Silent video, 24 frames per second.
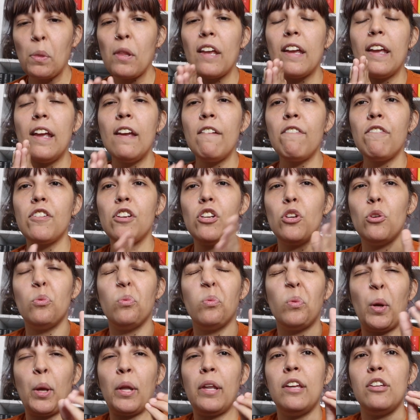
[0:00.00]
If you
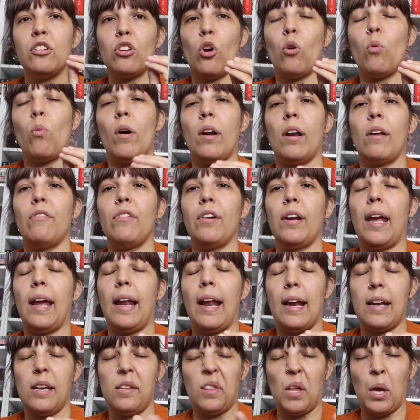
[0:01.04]
really don't want to forget
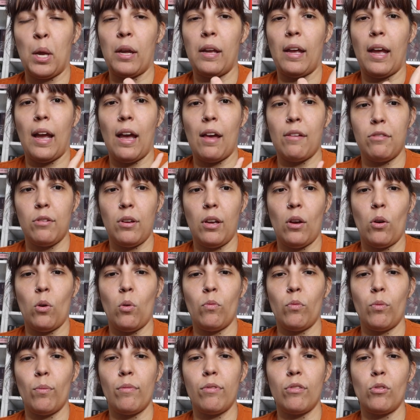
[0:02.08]
anything as you get
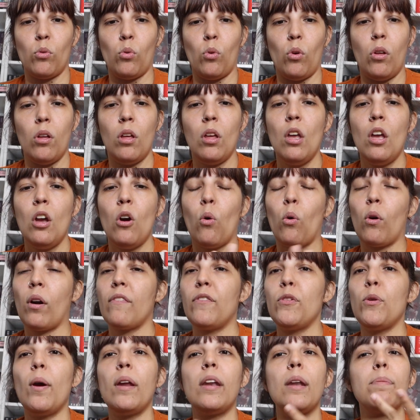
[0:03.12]
home from school, or
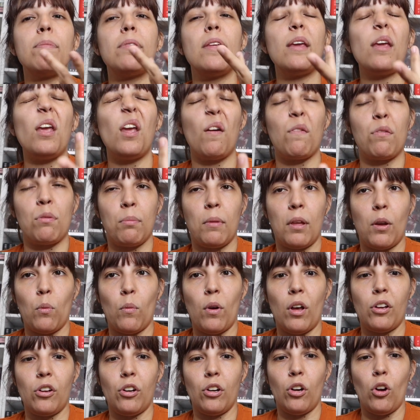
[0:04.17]
if you end up thinking of something
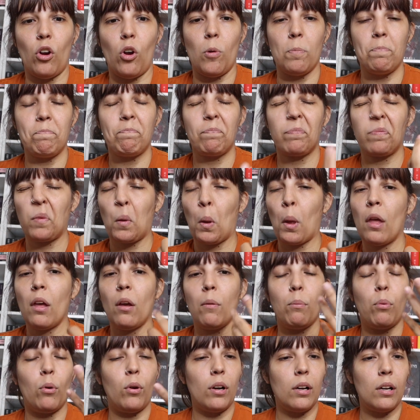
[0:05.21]
while you're home,
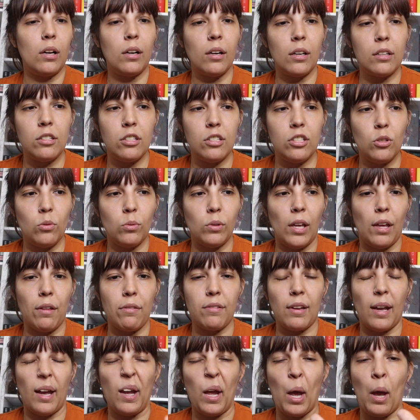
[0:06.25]
put it on a to-do
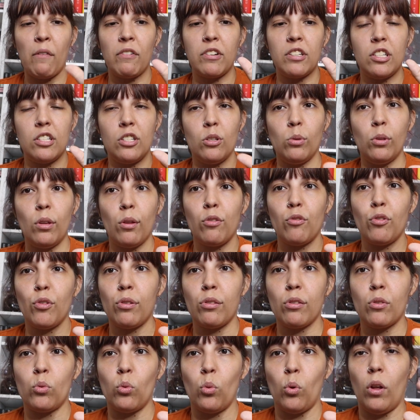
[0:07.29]
list. I have a to-do list for
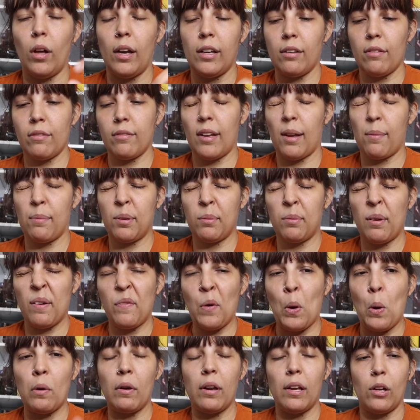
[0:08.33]
school. I just type it on my
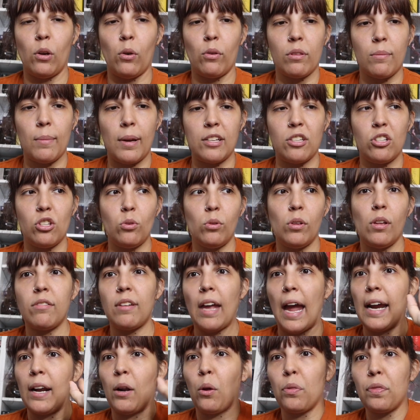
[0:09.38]
phone. It goes on my to-do
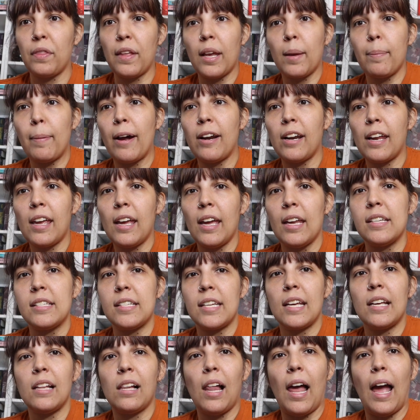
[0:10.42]
list. I don't think about it
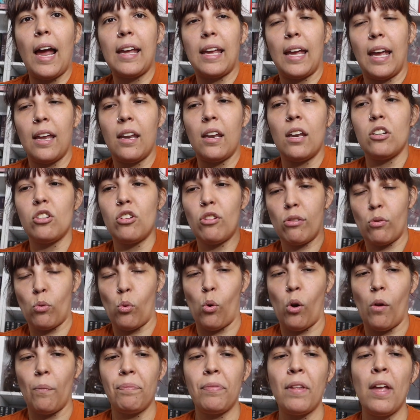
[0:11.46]
until I get to
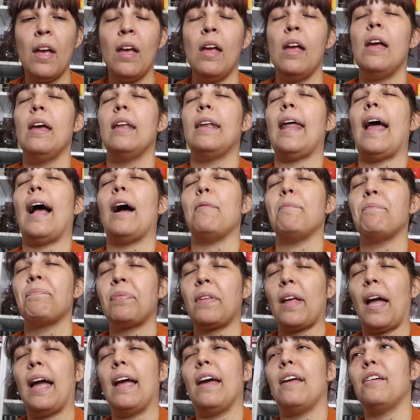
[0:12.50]
school. Now,
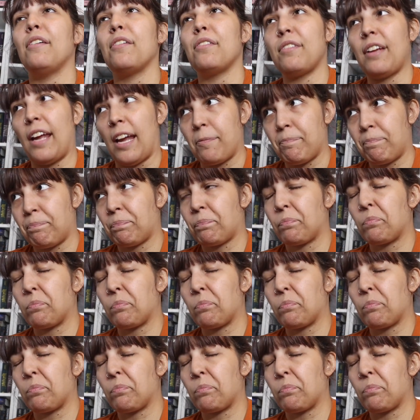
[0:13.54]
I understand.